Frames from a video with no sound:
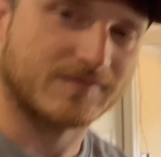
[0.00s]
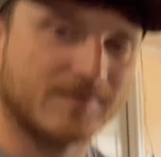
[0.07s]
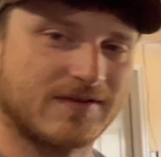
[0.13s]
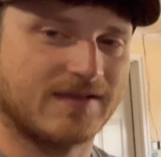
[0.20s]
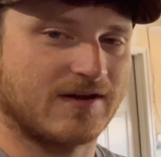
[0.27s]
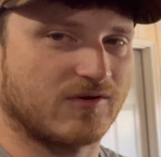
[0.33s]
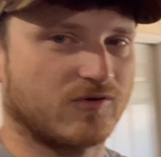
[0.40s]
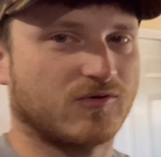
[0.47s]
and
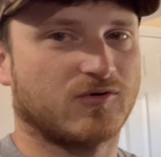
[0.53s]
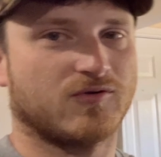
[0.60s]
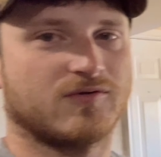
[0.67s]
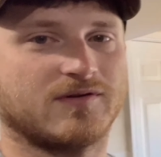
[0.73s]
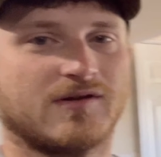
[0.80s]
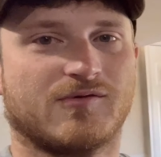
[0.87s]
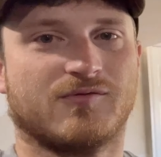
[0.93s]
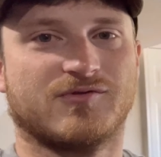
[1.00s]
that
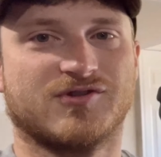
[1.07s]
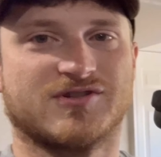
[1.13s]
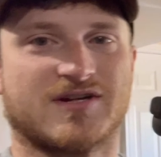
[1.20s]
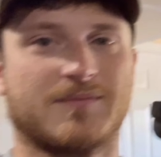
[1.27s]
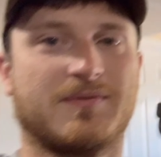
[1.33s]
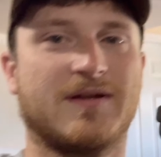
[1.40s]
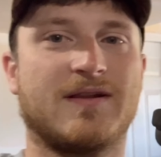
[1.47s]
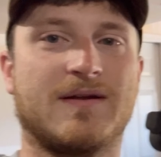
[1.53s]
hole, just
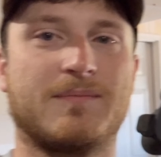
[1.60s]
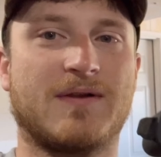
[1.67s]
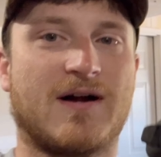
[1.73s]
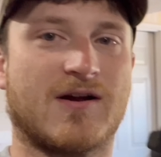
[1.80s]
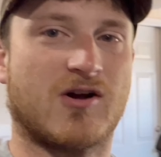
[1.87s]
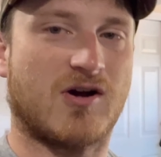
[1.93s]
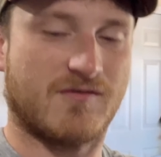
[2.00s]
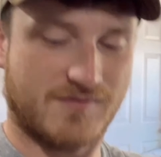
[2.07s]
completely
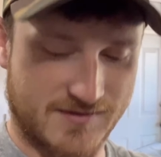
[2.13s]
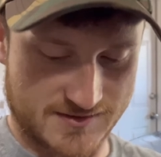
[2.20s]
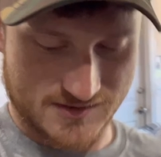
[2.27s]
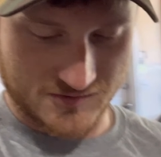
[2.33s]
block off. This is